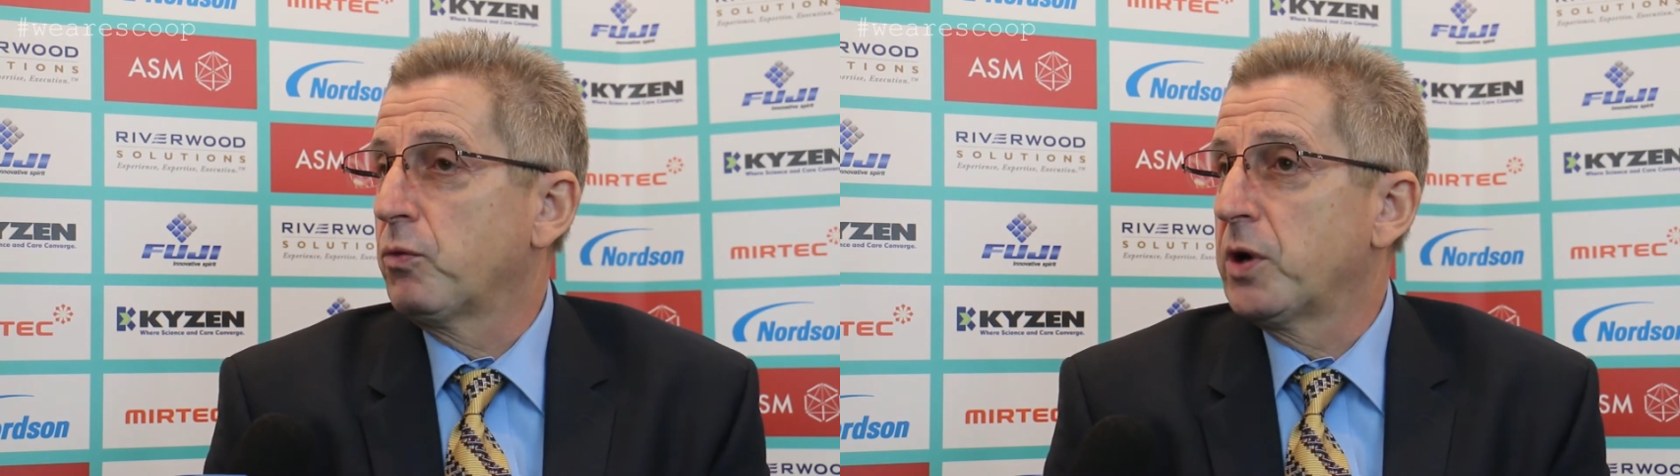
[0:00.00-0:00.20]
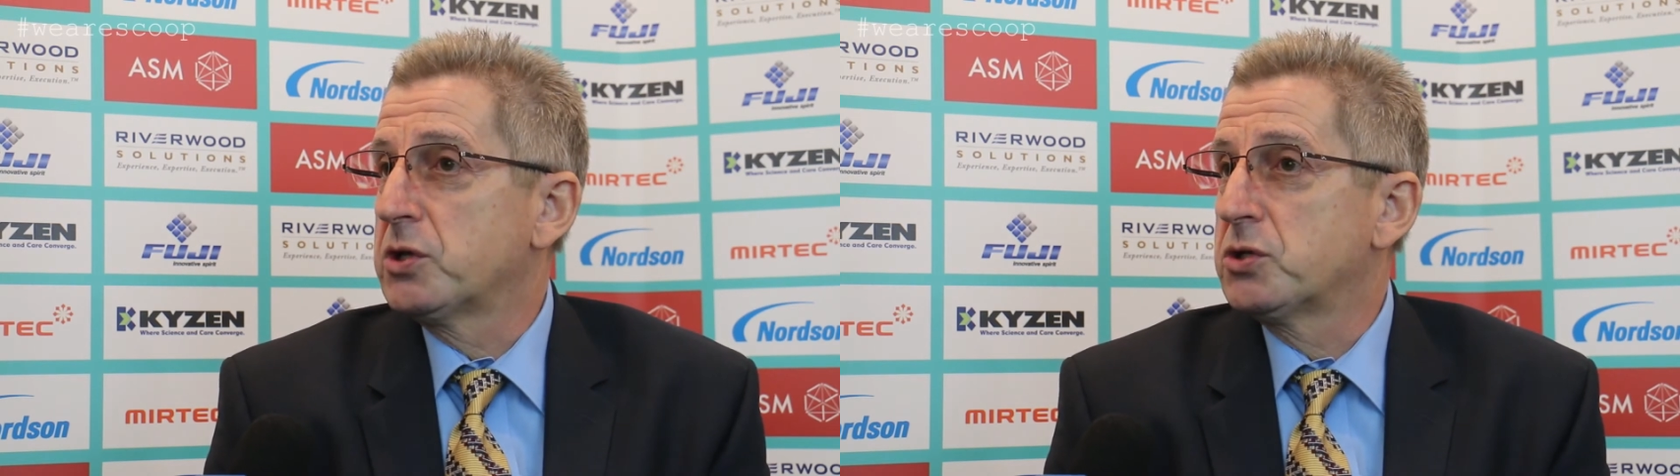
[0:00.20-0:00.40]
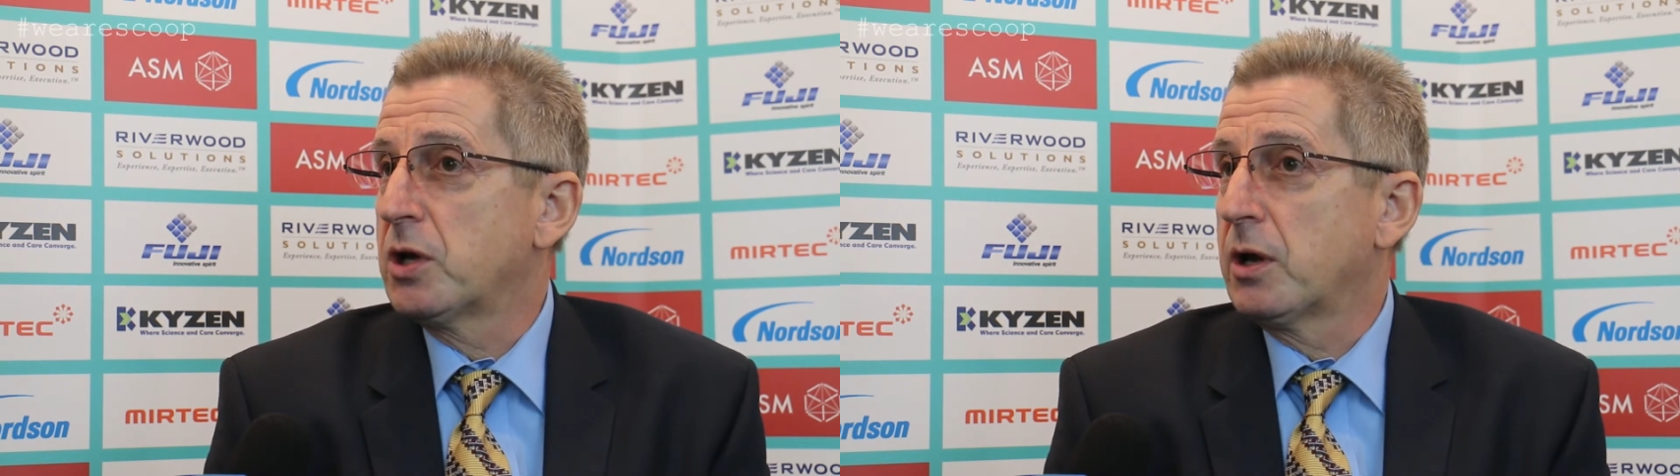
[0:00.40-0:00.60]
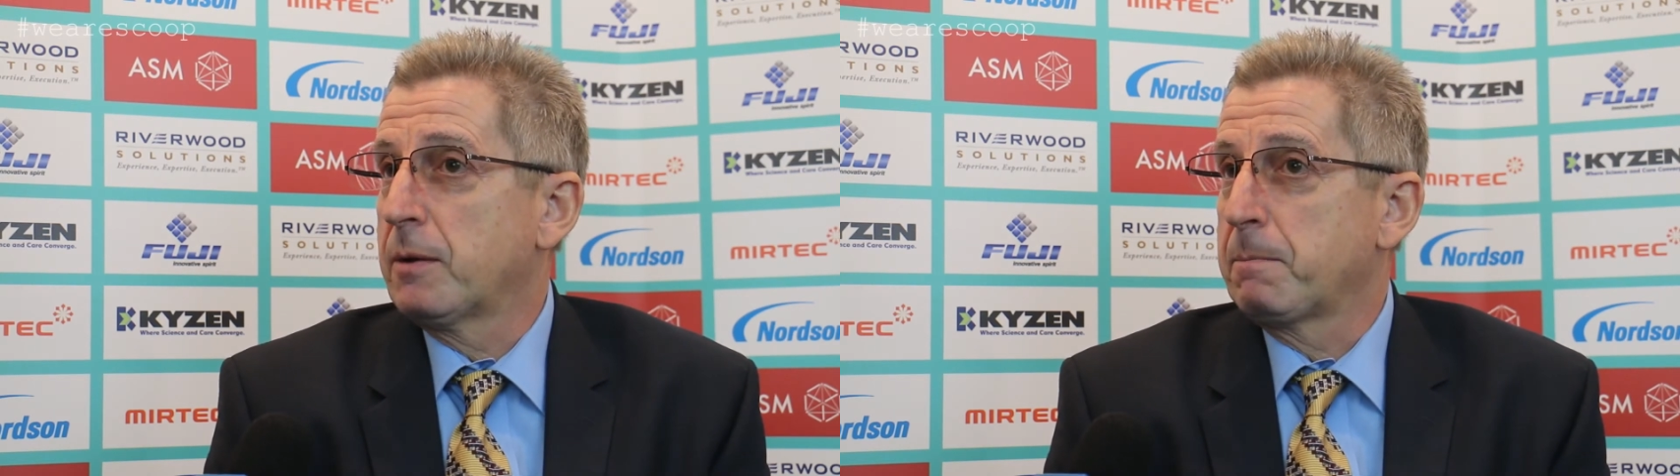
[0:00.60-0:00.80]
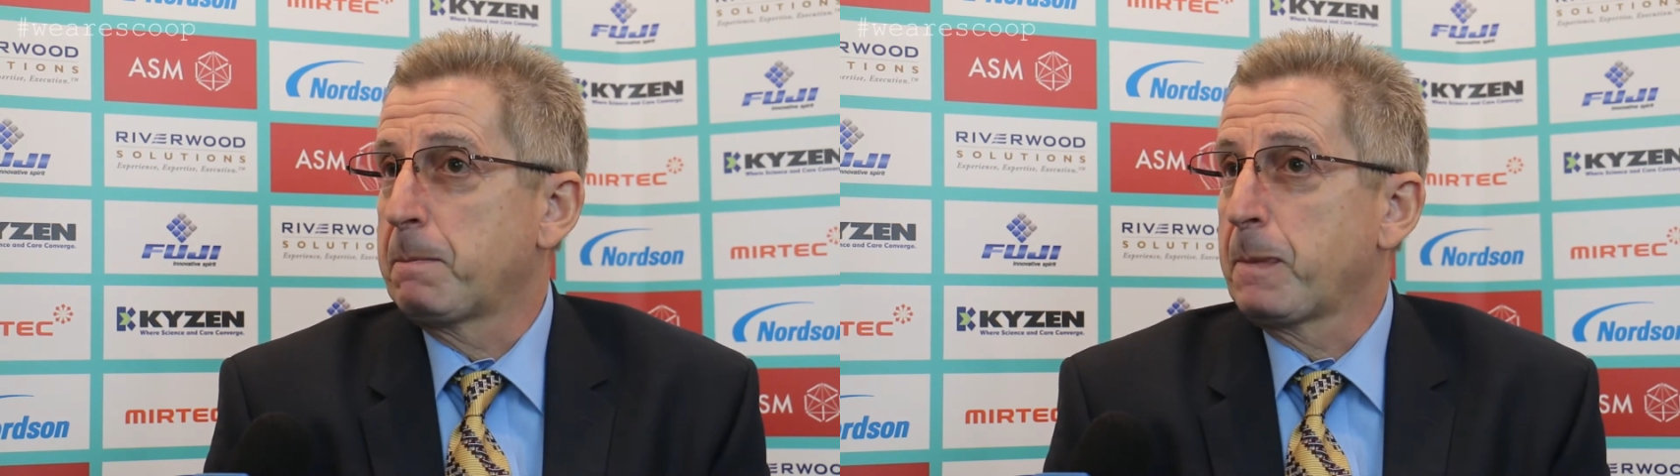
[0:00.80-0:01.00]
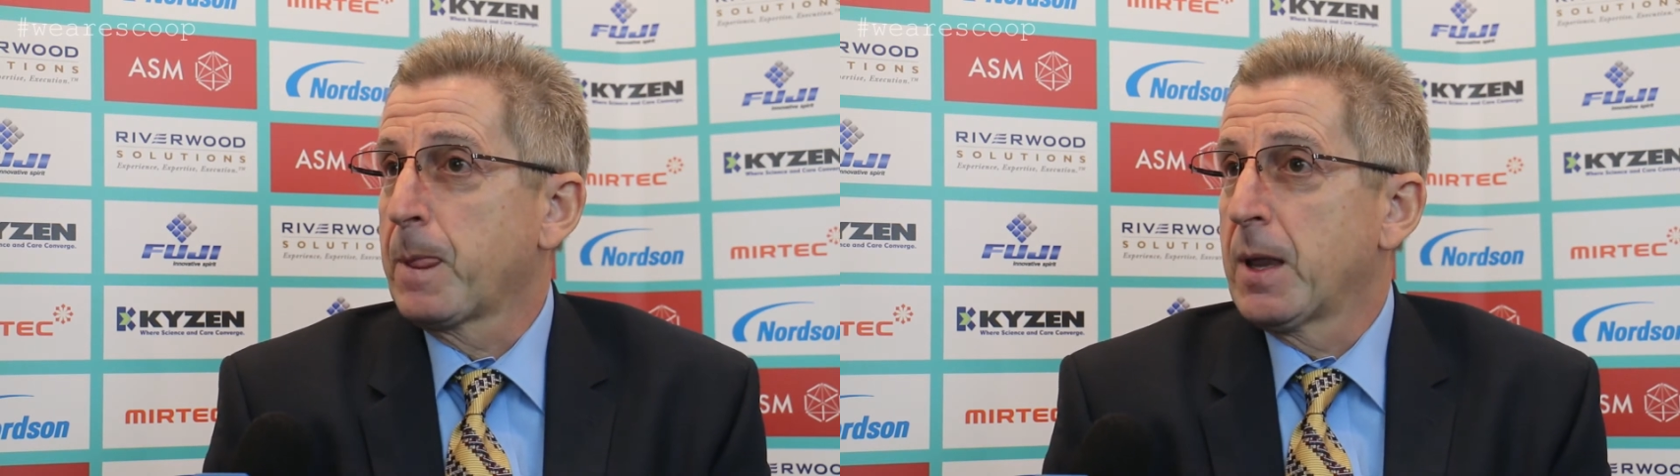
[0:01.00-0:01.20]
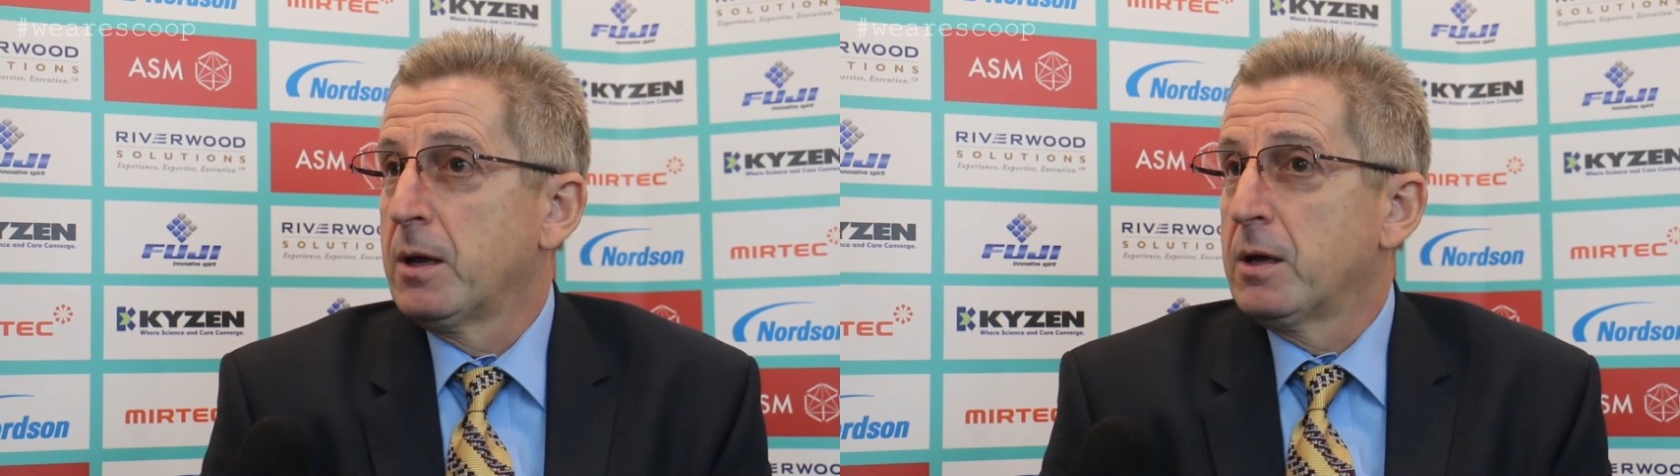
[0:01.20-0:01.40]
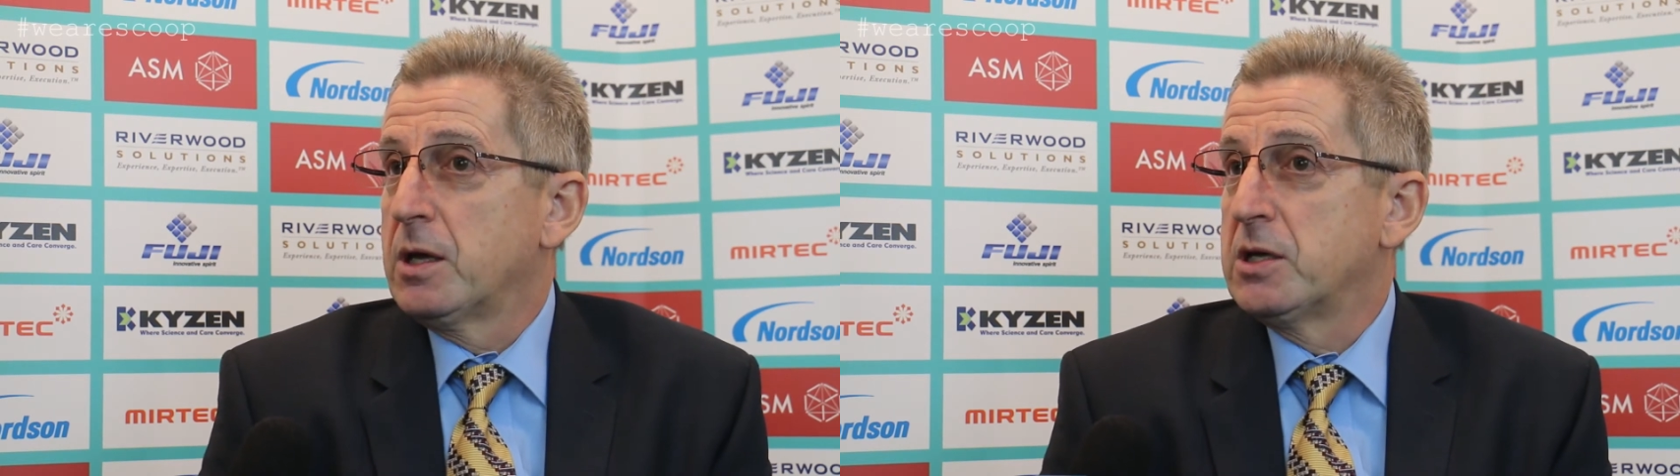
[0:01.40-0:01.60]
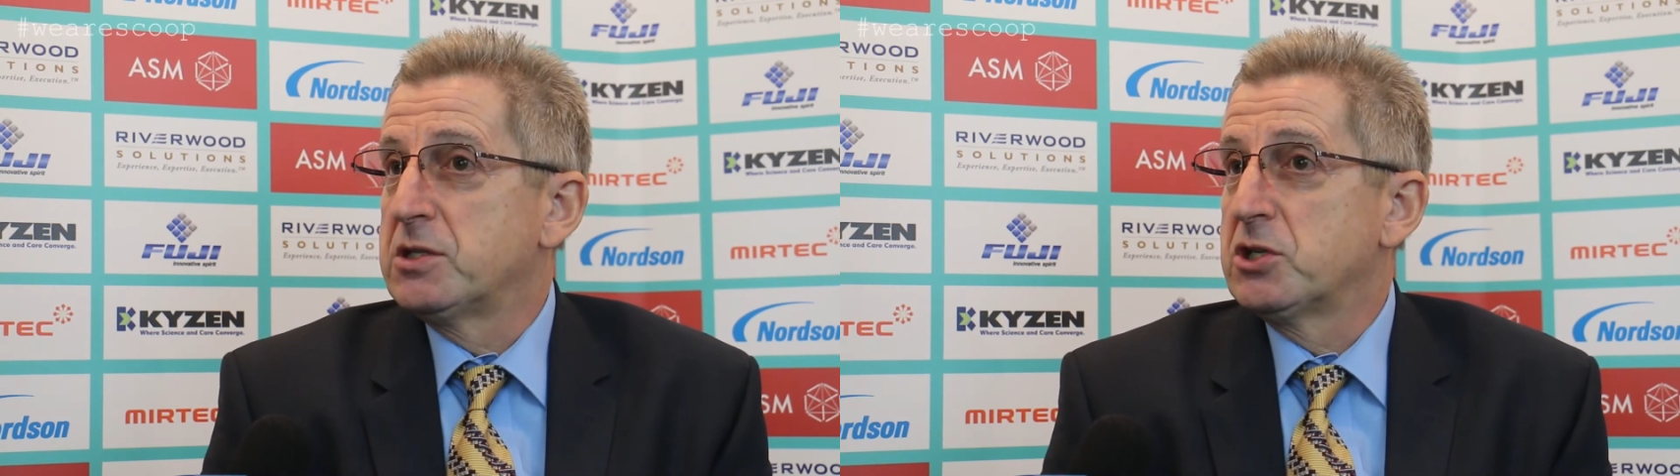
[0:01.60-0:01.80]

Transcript: which is